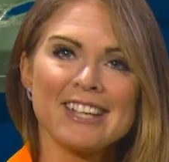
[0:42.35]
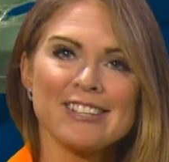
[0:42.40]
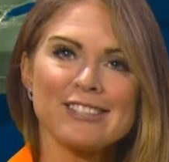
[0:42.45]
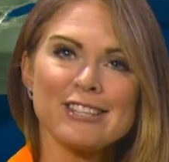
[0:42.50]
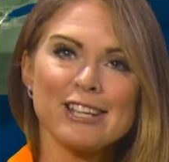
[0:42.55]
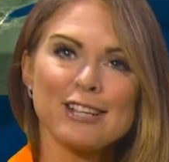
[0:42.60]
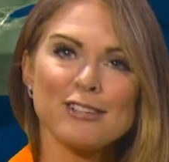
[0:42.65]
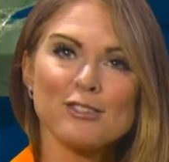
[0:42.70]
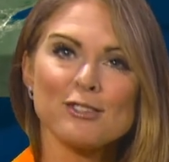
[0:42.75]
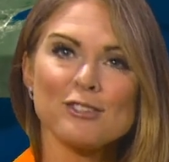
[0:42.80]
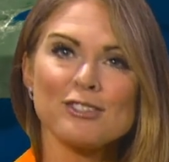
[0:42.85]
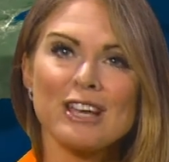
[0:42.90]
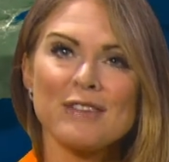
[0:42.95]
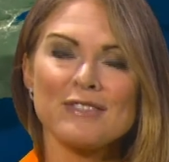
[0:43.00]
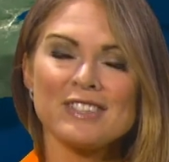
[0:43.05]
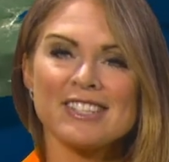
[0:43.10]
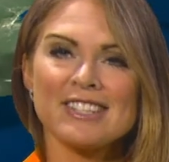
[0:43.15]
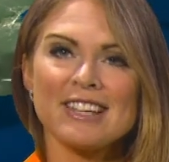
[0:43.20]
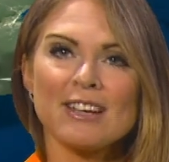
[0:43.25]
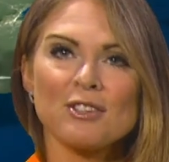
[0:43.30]
6 or
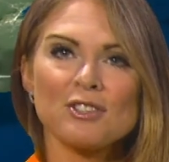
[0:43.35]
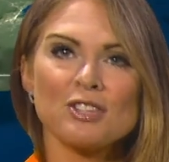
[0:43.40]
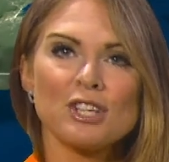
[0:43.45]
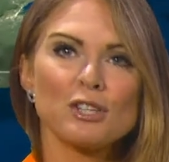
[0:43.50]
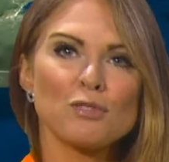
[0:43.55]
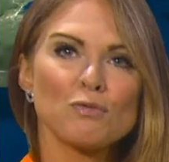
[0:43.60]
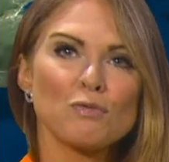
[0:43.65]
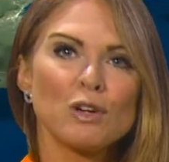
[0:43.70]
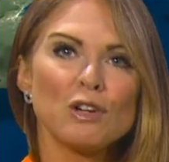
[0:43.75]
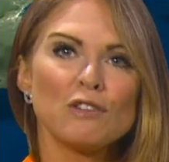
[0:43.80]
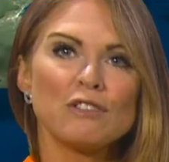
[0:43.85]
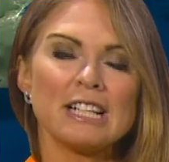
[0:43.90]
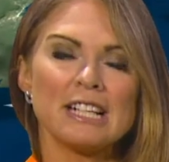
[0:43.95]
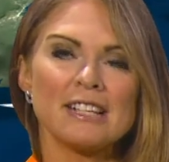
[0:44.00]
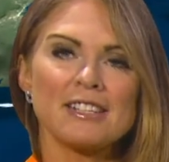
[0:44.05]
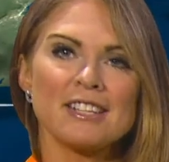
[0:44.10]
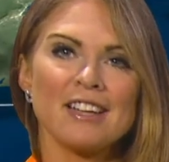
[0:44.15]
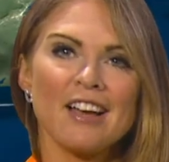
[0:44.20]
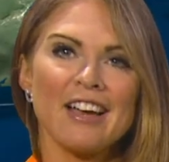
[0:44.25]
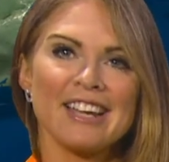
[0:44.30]
7 Celsius
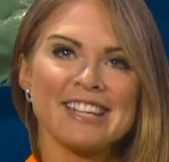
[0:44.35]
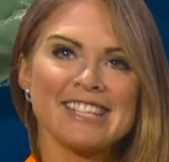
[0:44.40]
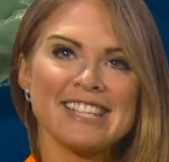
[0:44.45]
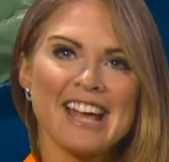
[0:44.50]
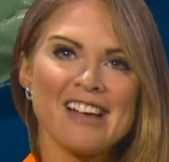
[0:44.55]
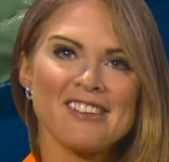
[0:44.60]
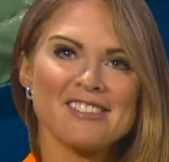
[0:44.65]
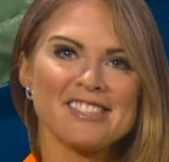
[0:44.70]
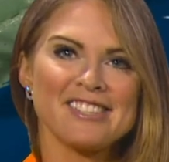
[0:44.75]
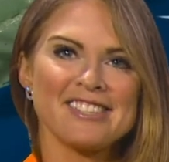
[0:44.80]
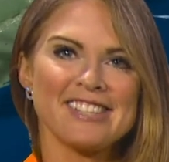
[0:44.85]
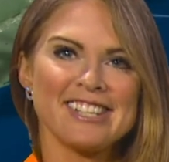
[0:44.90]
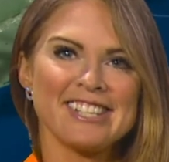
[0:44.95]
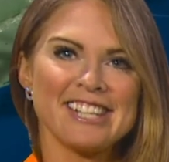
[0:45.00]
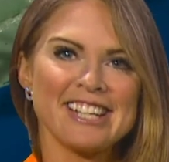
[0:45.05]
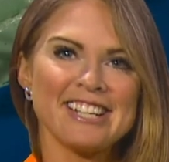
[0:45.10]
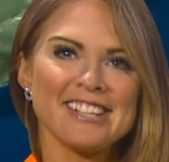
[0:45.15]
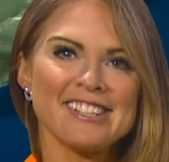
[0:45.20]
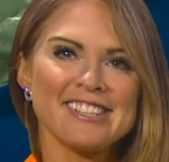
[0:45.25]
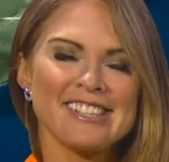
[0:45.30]
rurally tonight, towns and
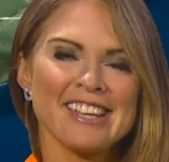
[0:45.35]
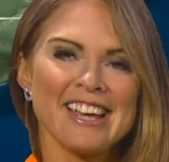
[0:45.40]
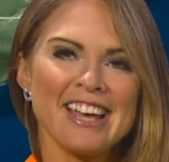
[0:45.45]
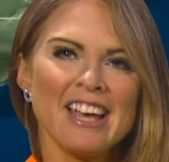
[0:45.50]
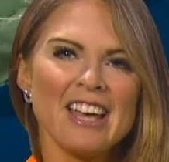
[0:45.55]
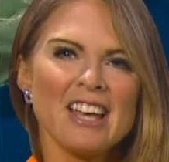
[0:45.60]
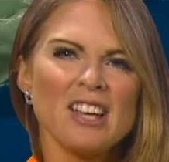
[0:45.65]
cities